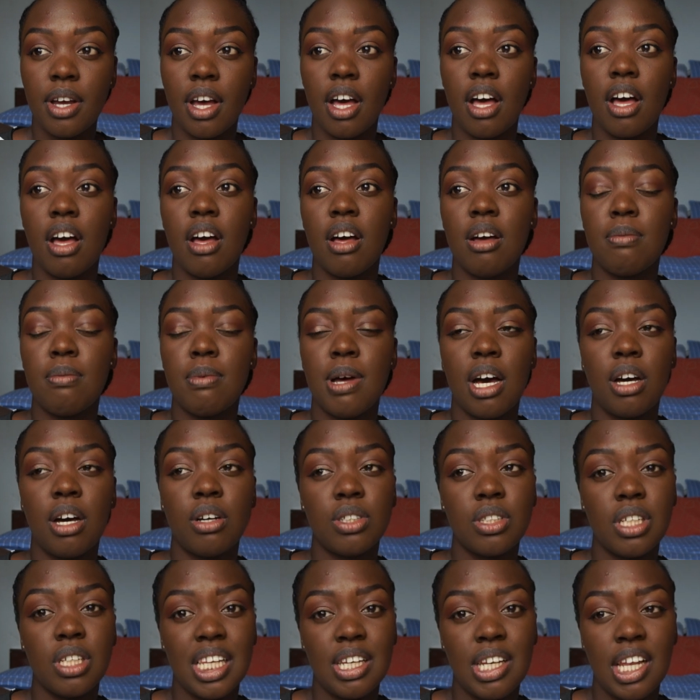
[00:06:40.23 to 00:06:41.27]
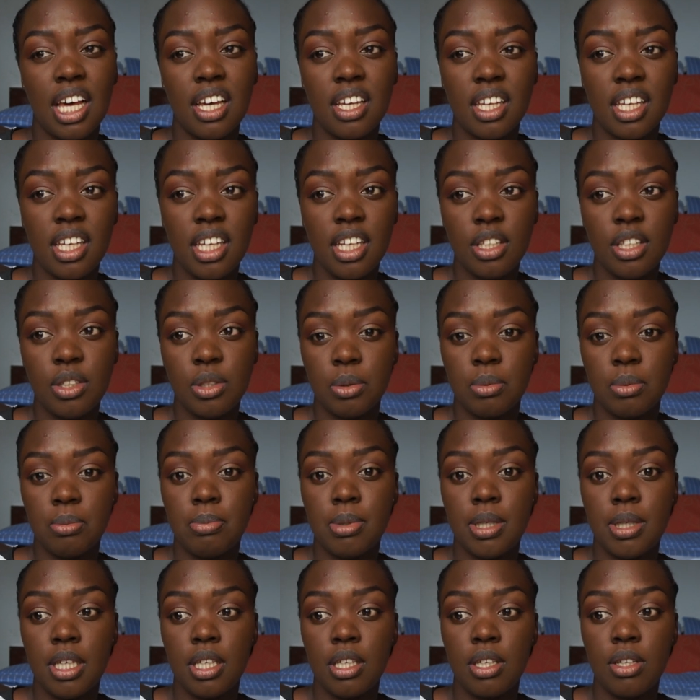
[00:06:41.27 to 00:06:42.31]
I was lucky to
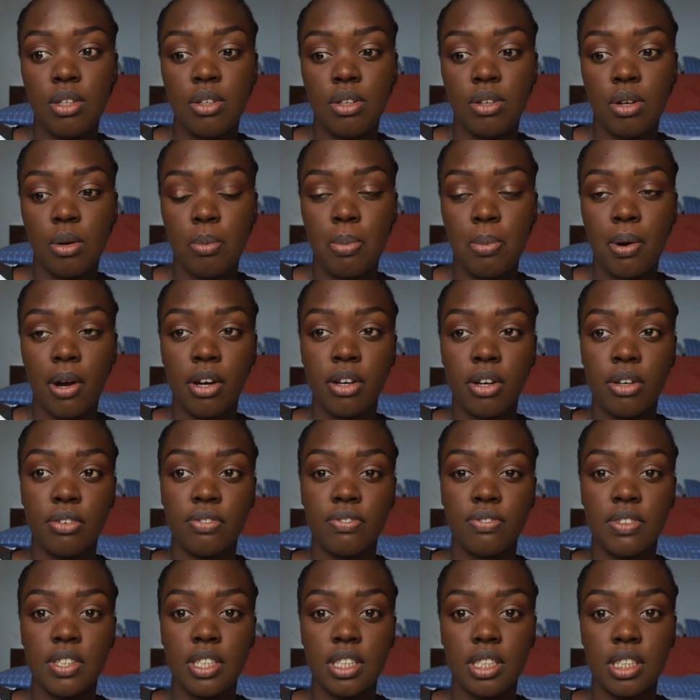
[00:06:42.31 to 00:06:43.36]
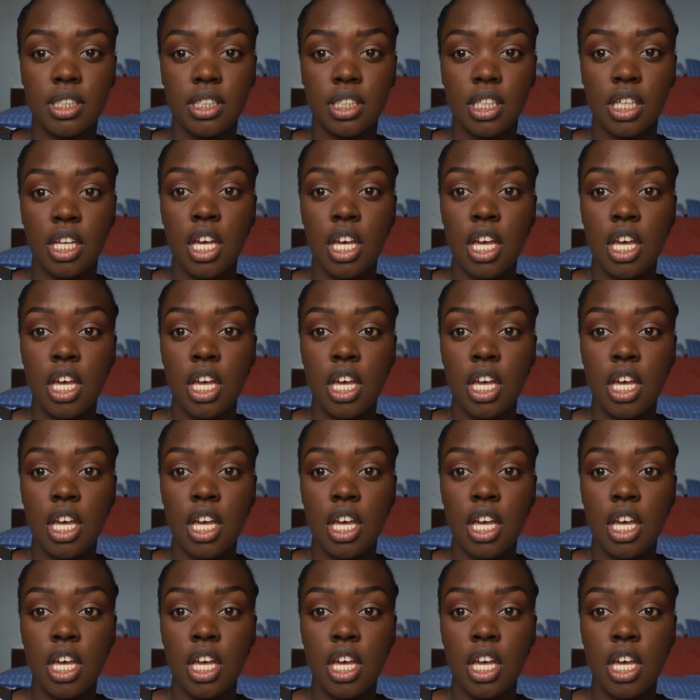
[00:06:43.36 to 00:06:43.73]
be, you know, part of this